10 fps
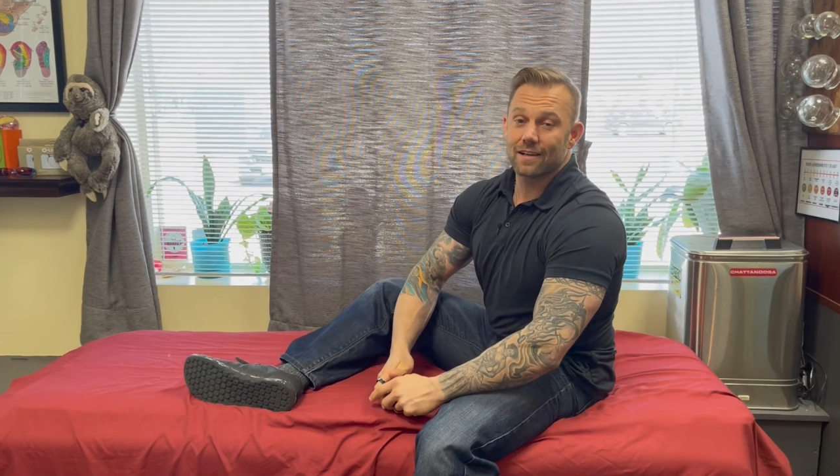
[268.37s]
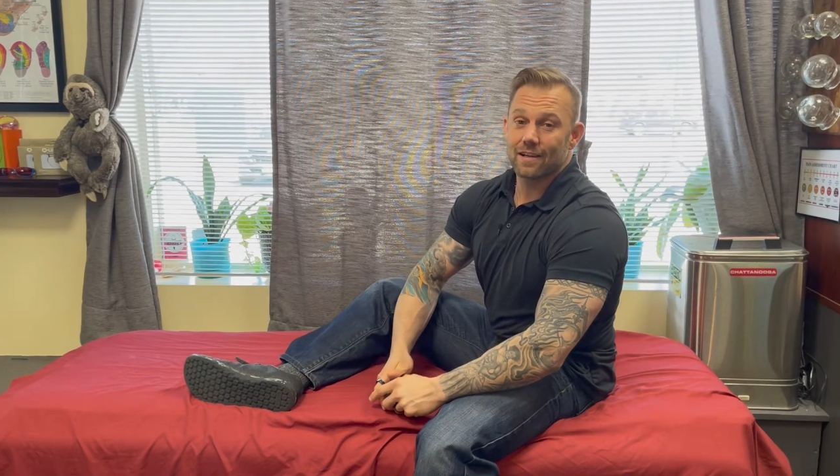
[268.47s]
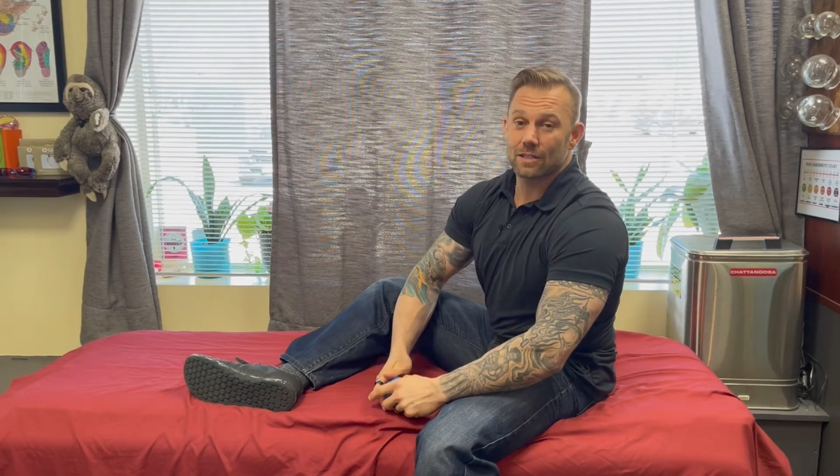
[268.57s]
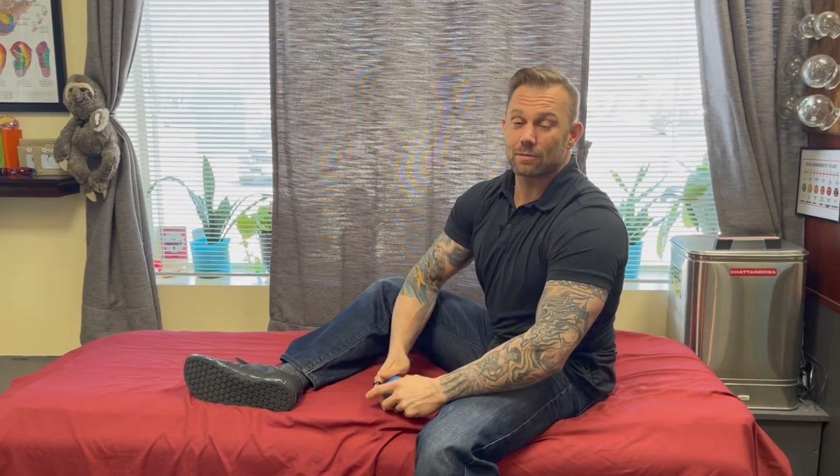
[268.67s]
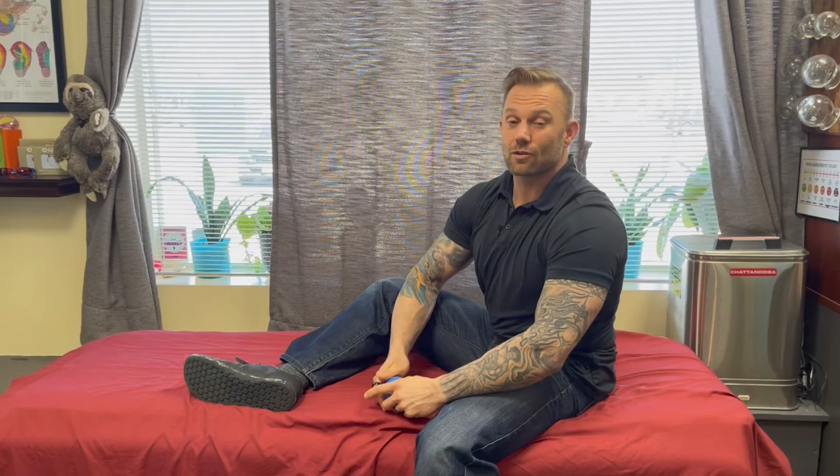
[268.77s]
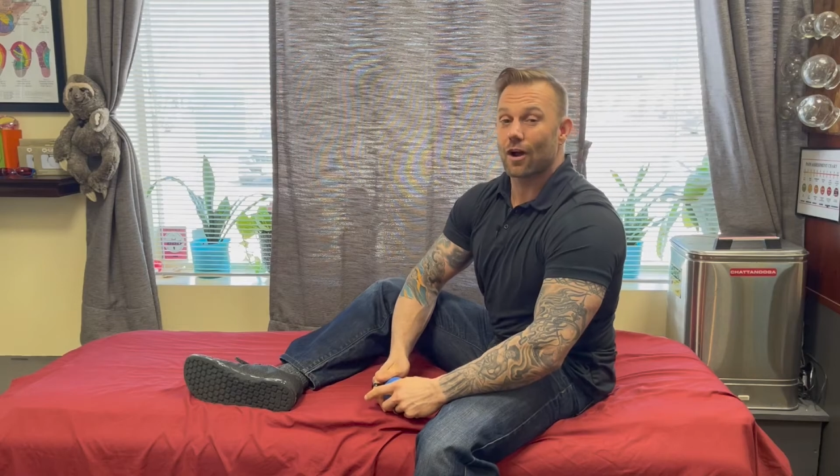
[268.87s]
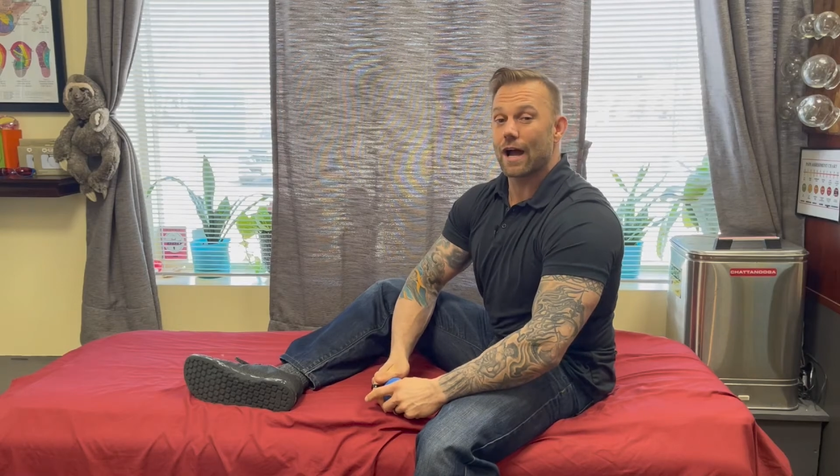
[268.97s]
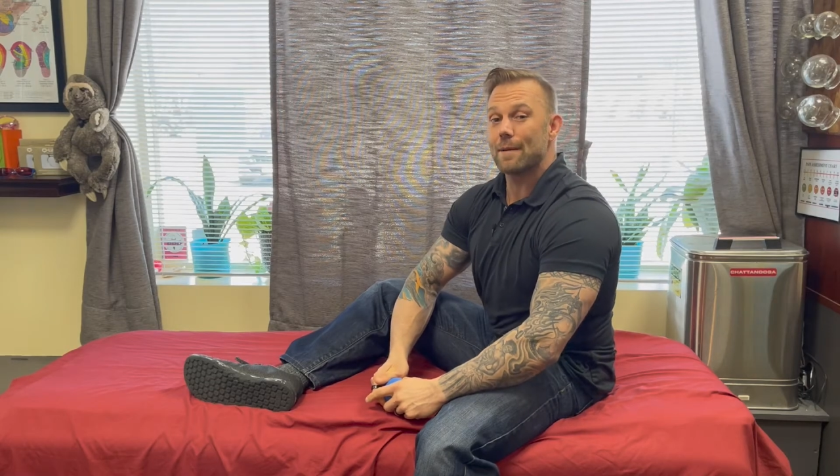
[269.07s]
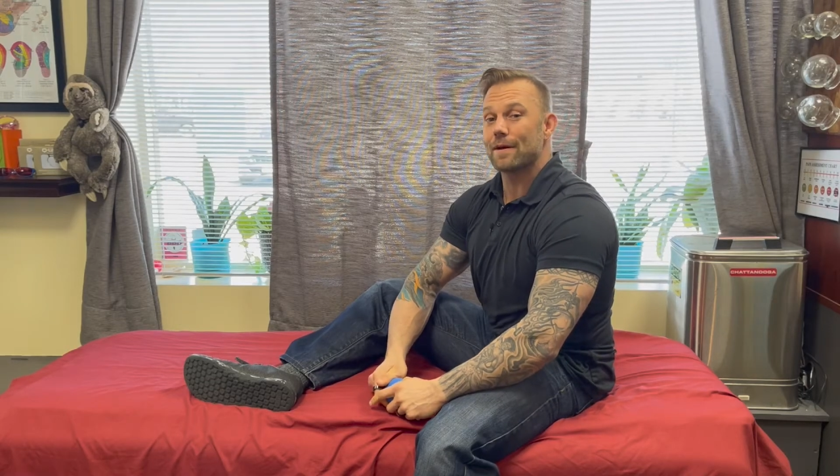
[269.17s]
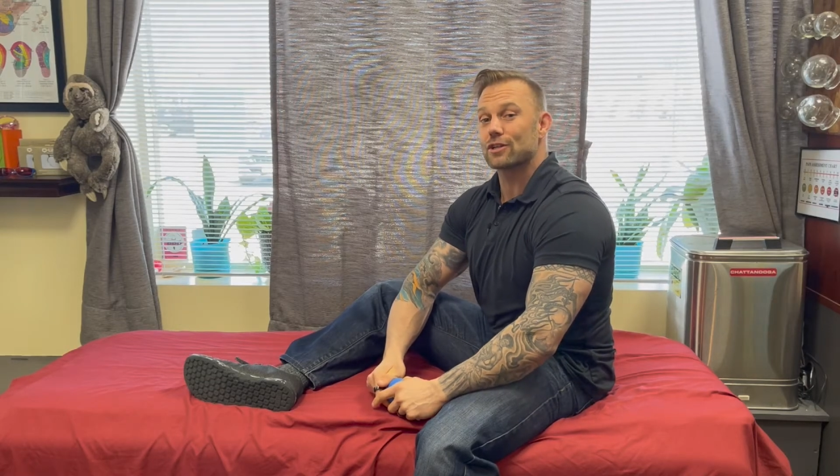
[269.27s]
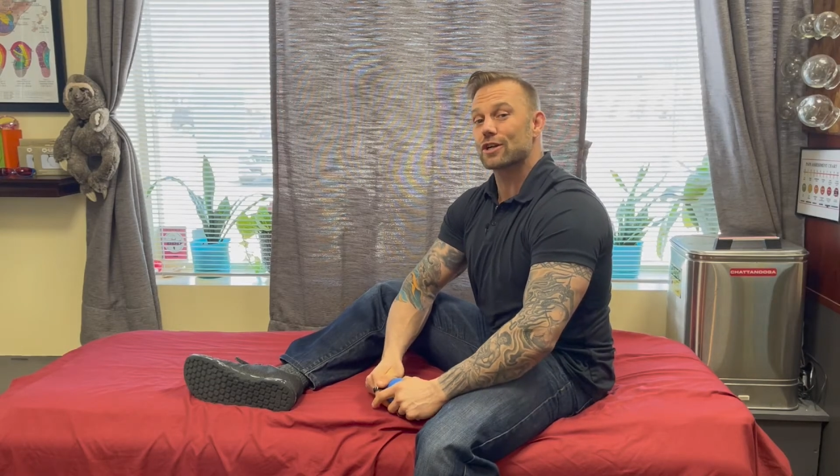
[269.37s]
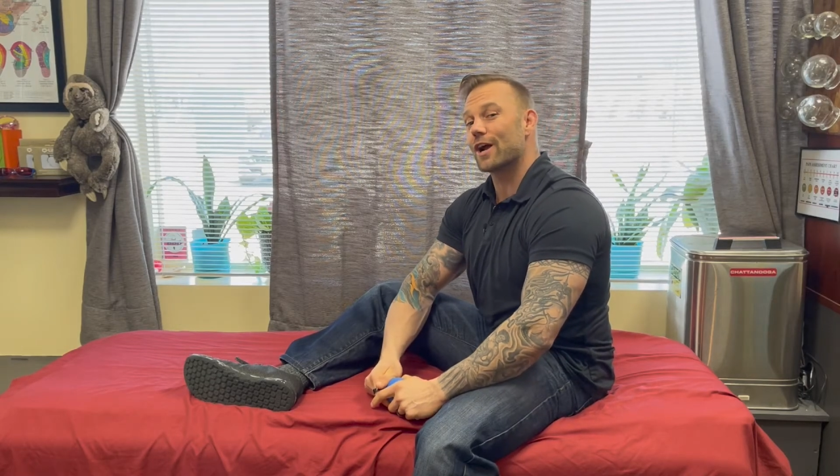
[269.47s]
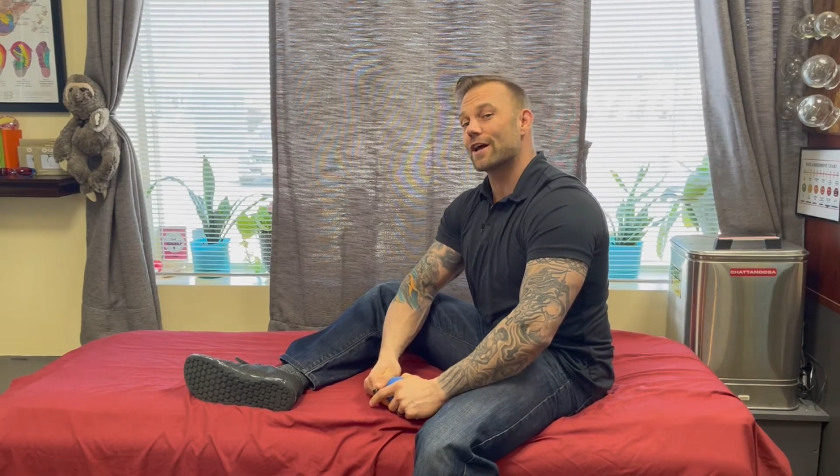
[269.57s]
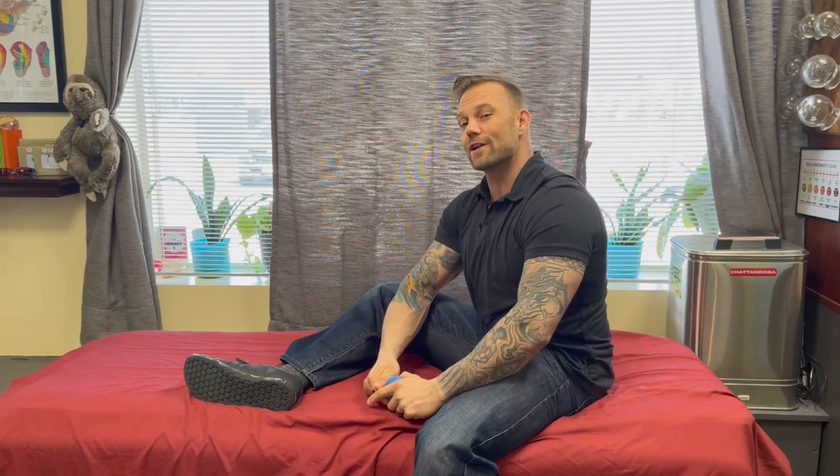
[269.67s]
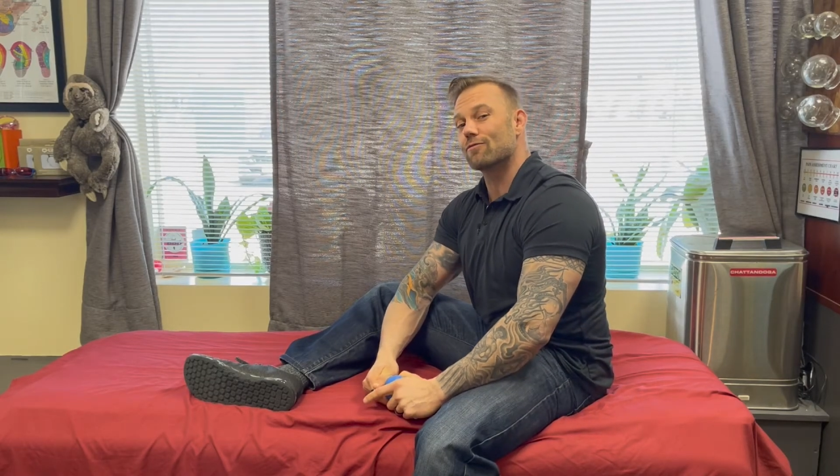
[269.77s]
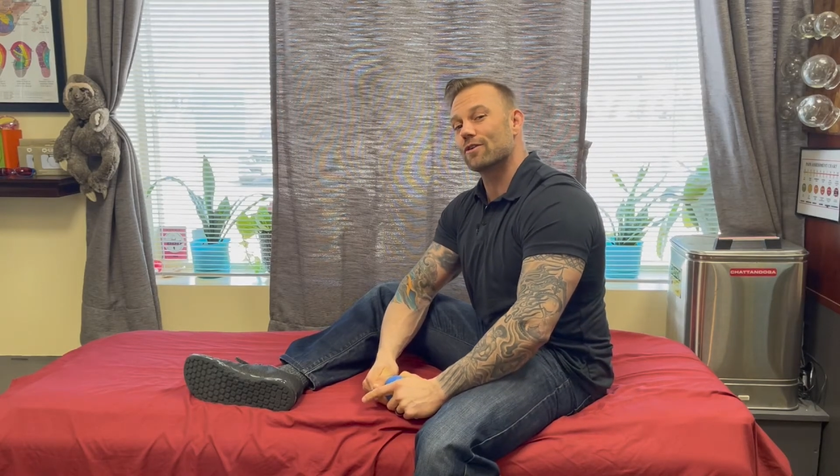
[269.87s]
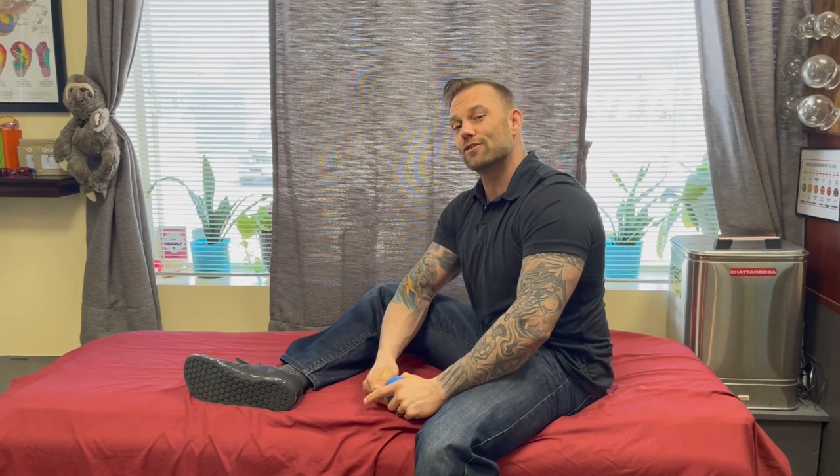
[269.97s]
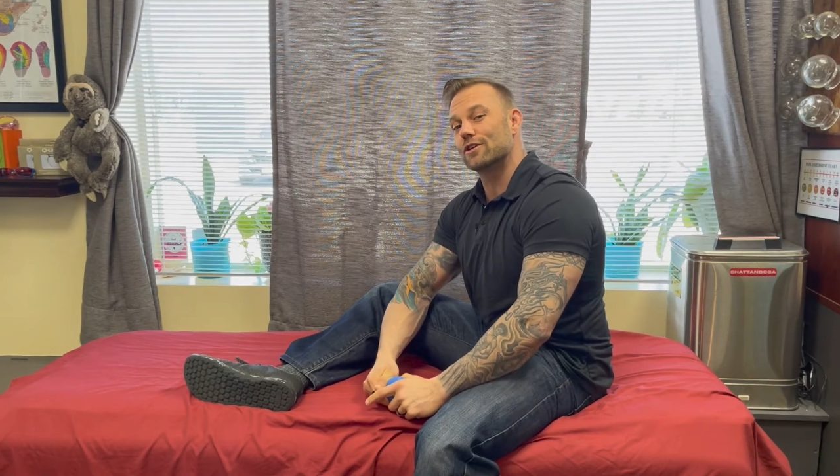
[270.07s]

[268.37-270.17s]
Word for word: subscribe, and share to any runners